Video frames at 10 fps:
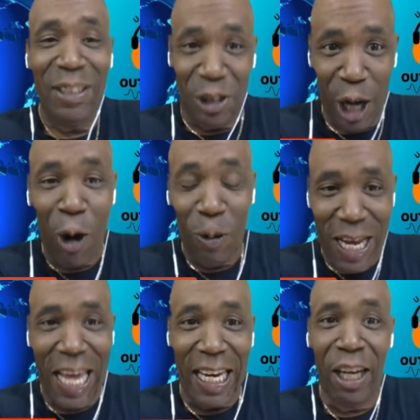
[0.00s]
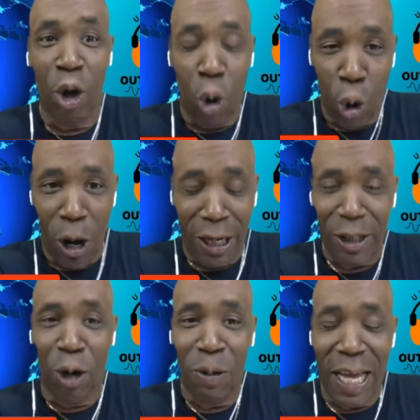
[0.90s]
donating
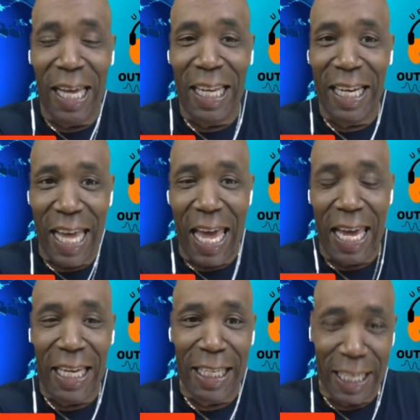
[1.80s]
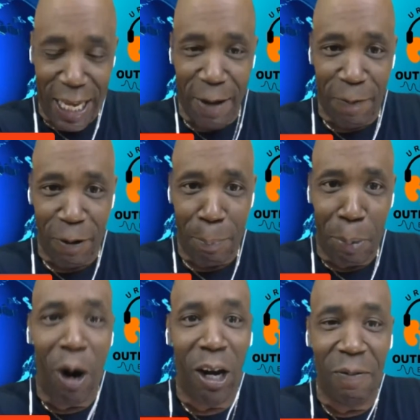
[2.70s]
a liver,
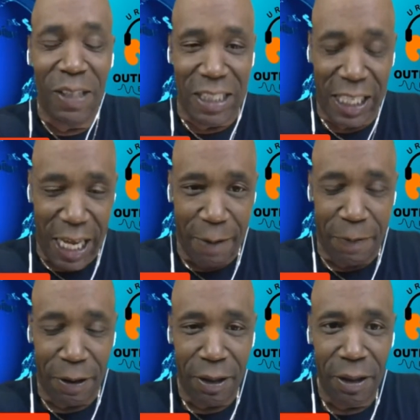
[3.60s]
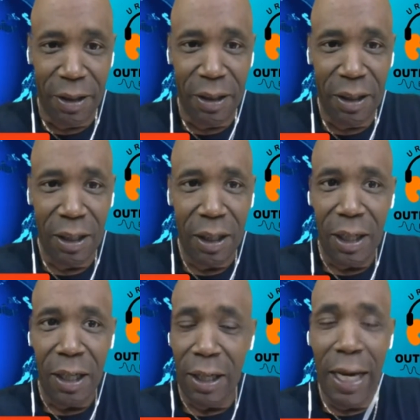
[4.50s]
part of his liver.
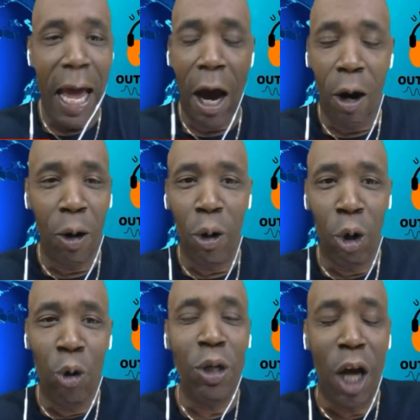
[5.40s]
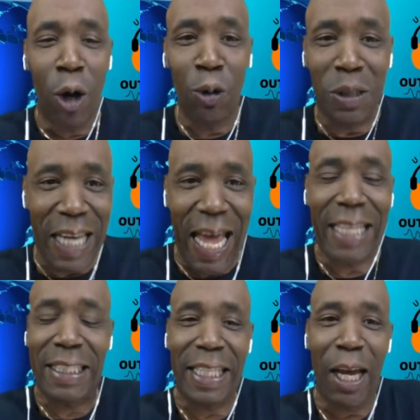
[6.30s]
Now, who knows
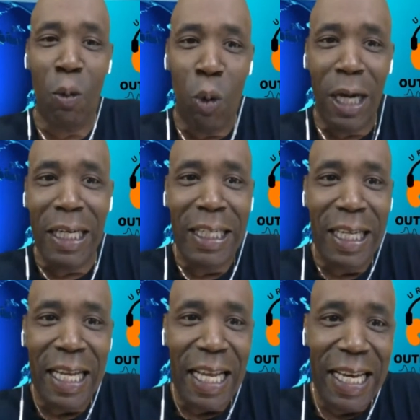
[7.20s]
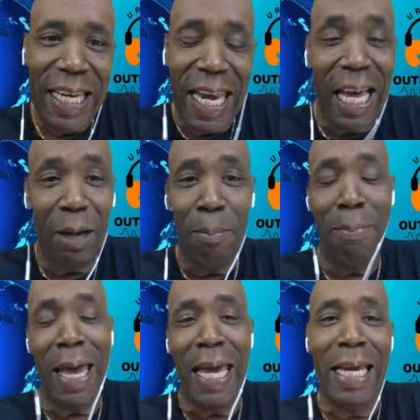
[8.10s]
next year what Nick
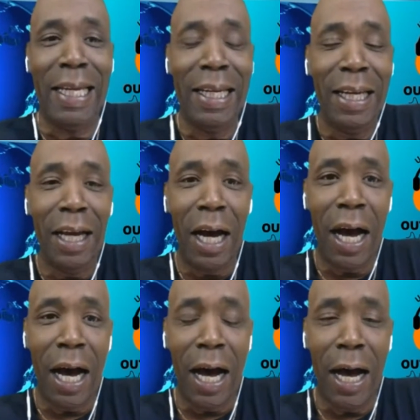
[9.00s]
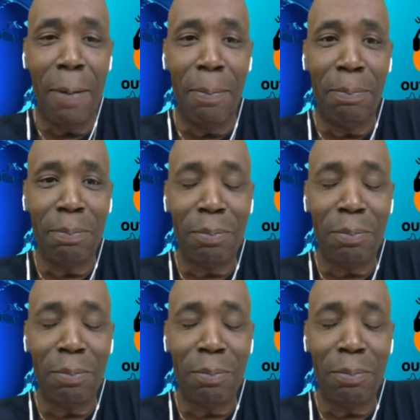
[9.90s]
may donate.